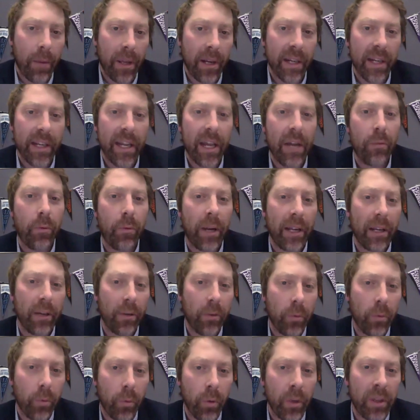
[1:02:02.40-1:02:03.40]
again, right,
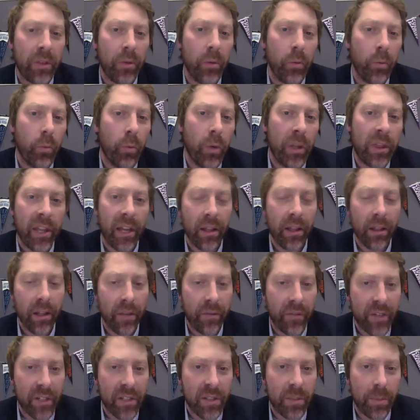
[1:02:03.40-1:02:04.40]
with that
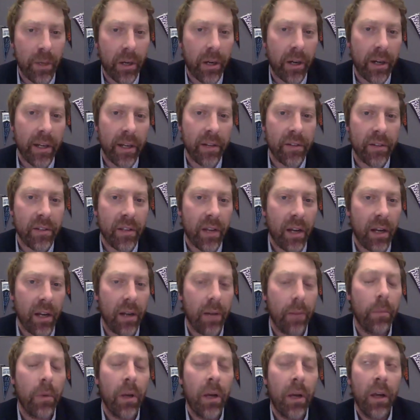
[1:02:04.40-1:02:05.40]
lived experience,
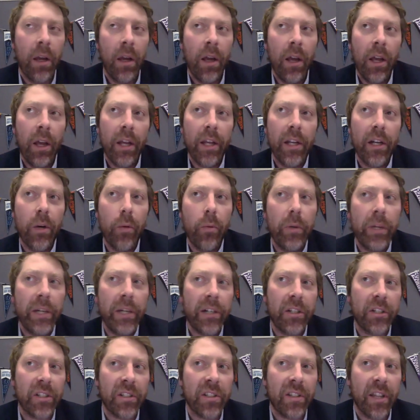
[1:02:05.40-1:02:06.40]
we
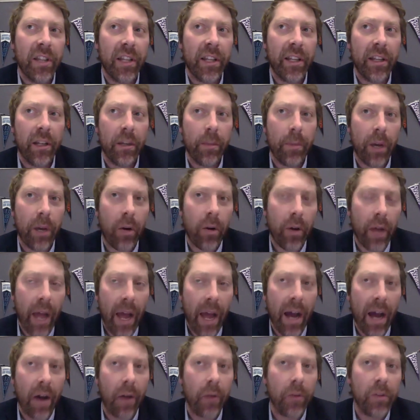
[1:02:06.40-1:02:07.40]
are just thinking about
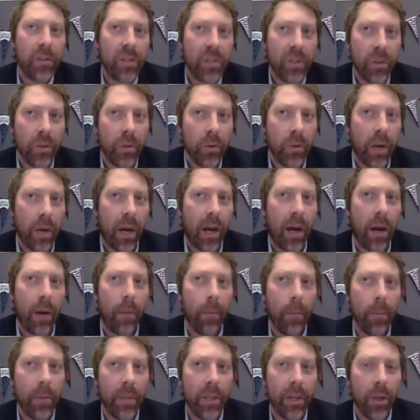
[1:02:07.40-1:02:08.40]
how
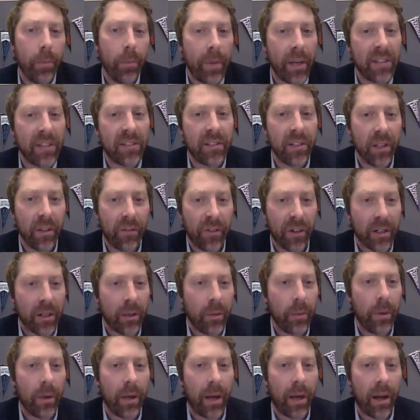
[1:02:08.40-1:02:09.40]
to, best deliver
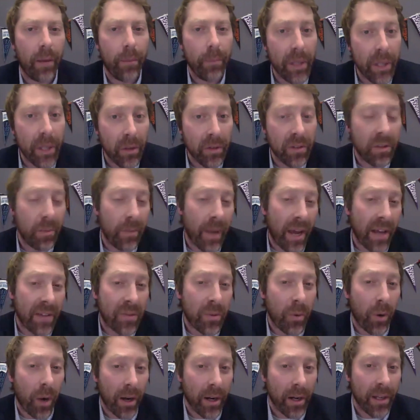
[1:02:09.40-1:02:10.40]
meals in mass
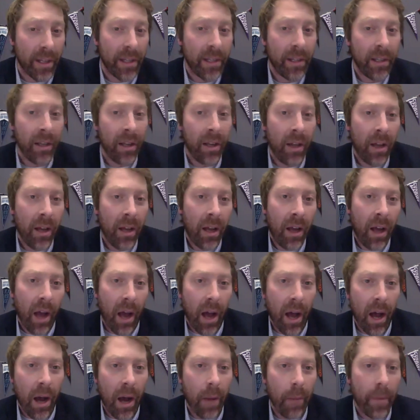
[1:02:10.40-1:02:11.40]
quantity,
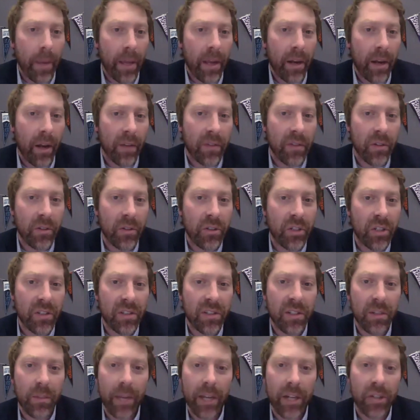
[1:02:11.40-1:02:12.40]
and also just
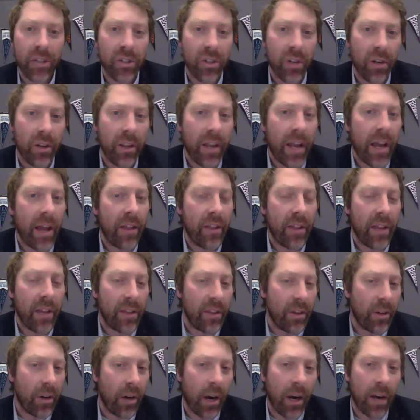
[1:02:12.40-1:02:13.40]
to make sure that
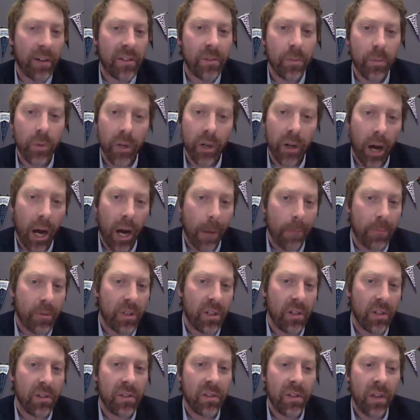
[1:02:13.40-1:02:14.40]
there are some good
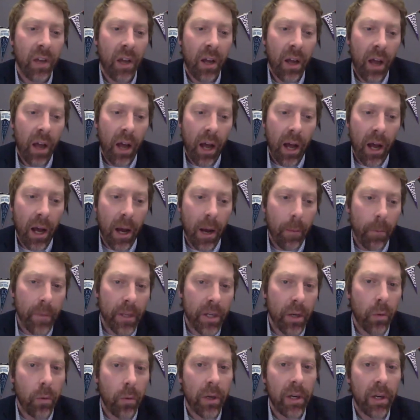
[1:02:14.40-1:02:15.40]
options.
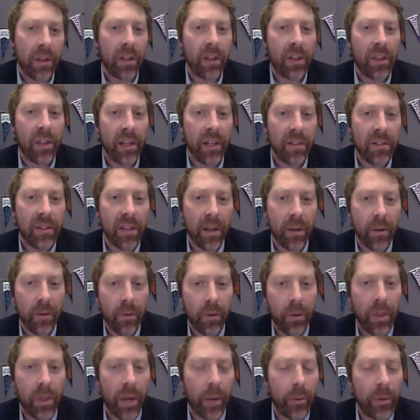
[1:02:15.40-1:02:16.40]
One of the things
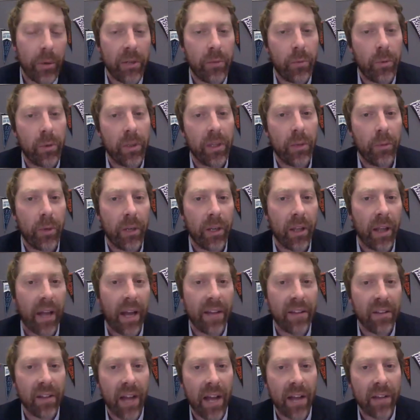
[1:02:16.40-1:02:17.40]
that we had really
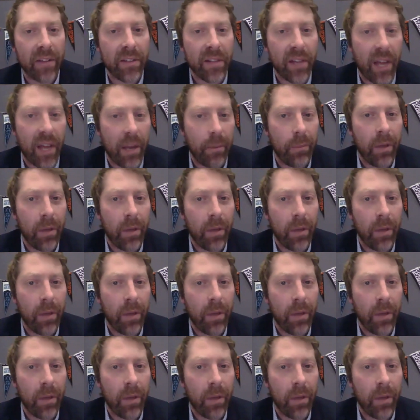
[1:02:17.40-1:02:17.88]
realized last time,